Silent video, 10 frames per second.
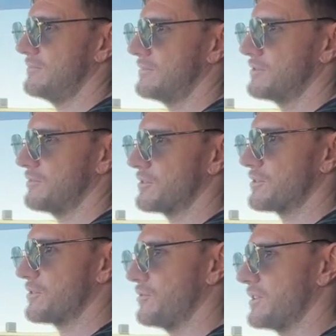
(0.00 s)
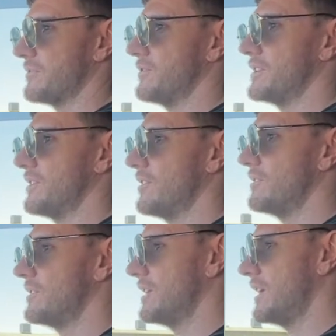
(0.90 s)
do a quick
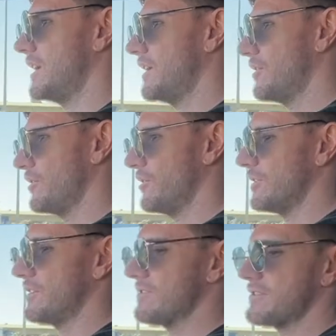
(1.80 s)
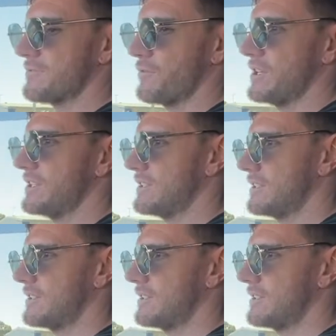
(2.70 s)
video. Earlier this week